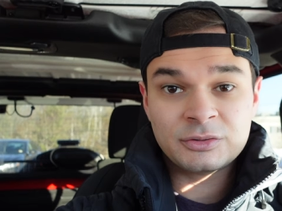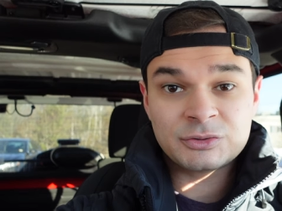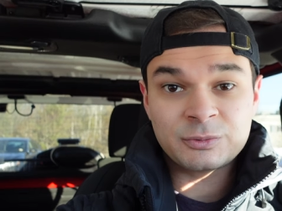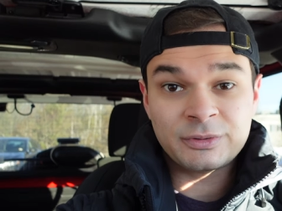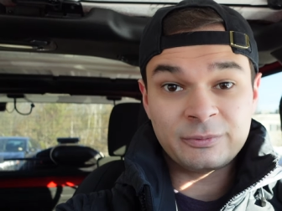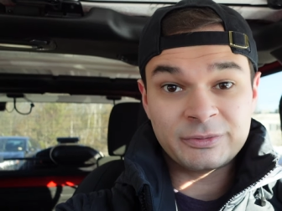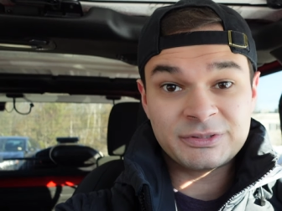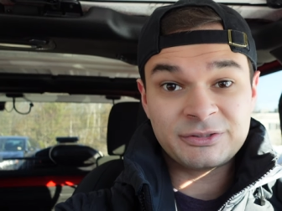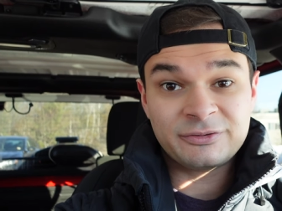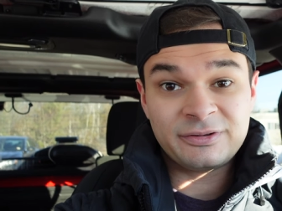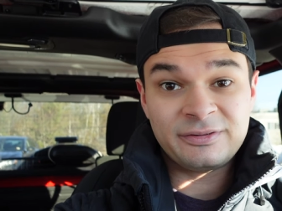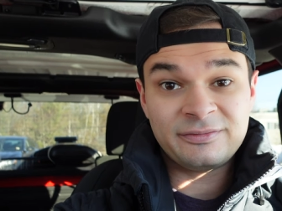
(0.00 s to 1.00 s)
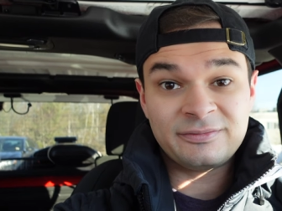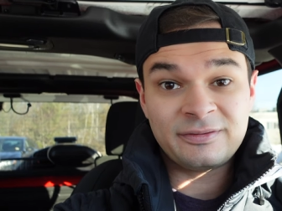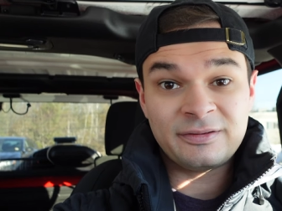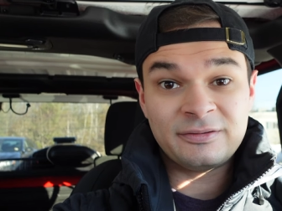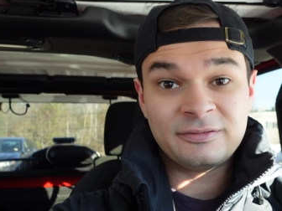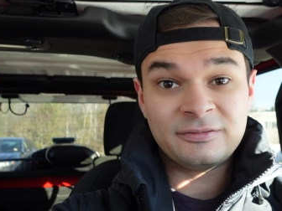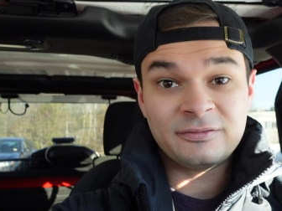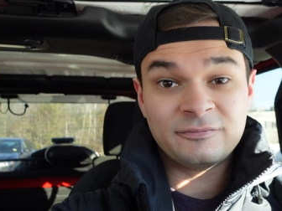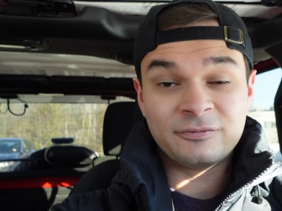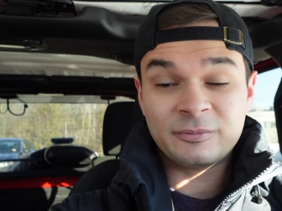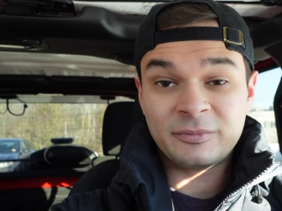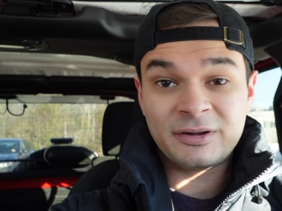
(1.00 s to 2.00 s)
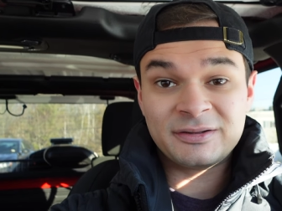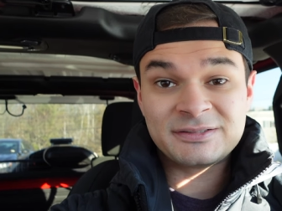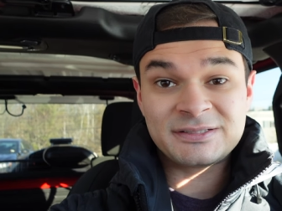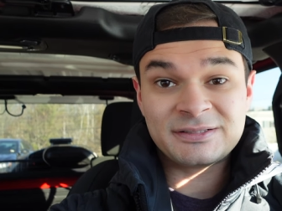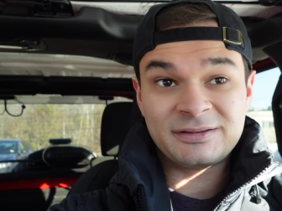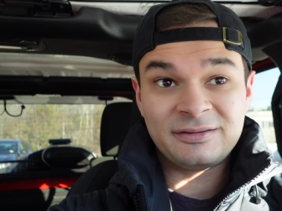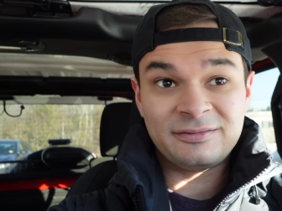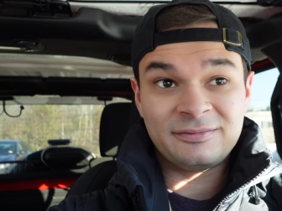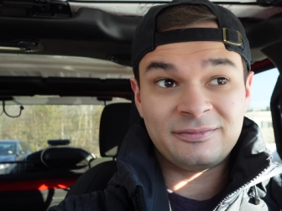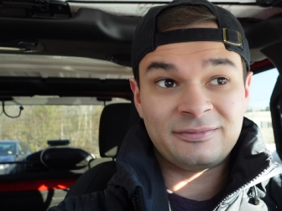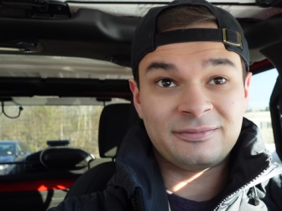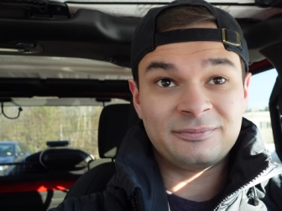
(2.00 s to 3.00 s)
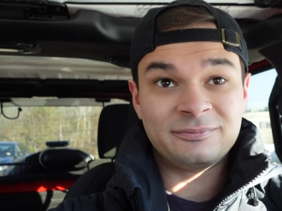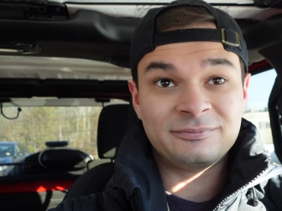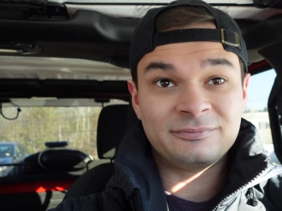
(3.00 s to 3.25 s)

21 degrees in Vermont is